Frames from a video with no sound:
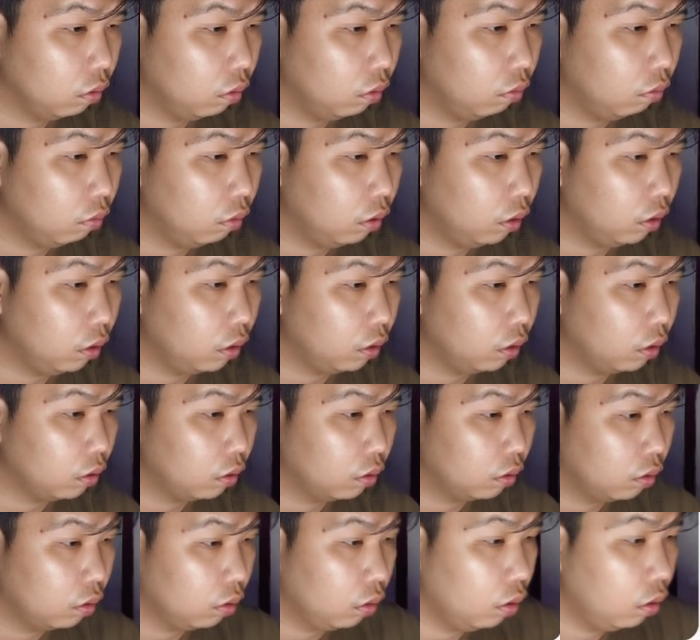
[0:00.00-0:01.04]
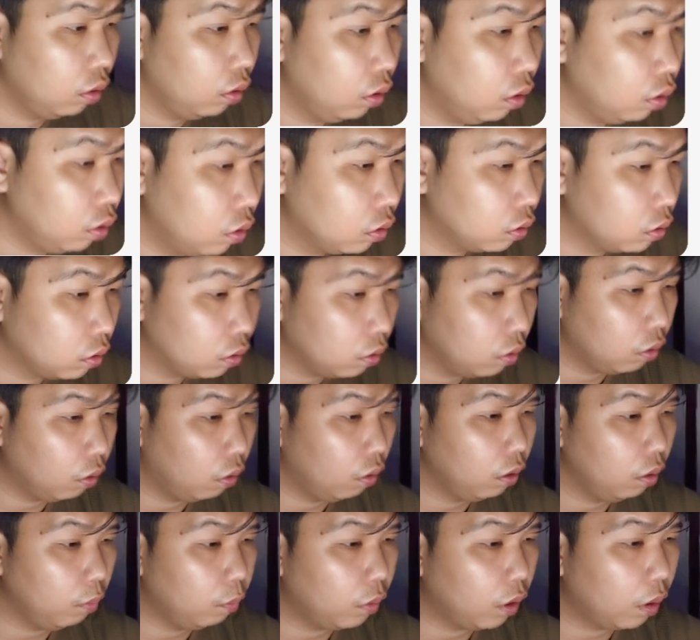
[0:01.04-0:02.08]
No. All right. So the
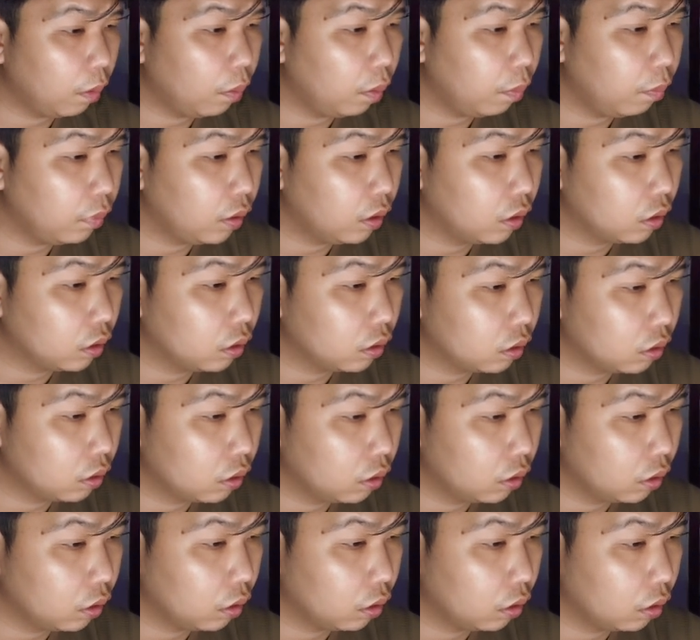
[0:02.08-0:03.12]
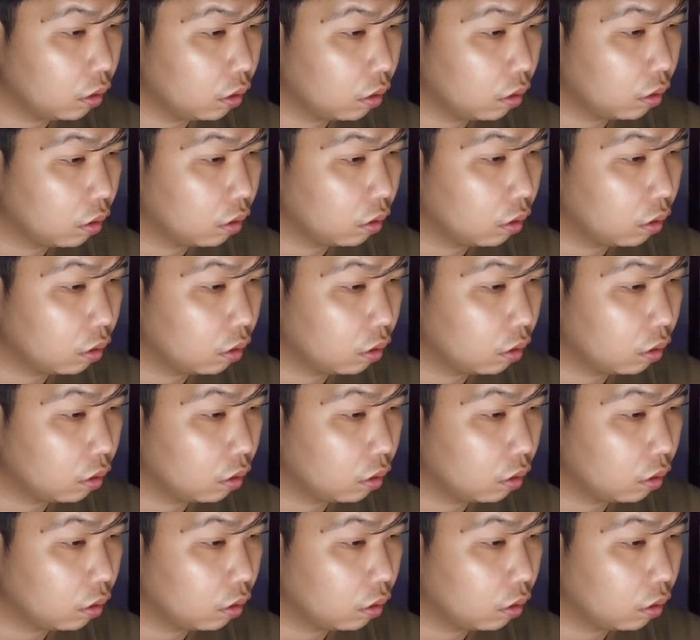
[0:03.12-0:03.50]
only problem is here.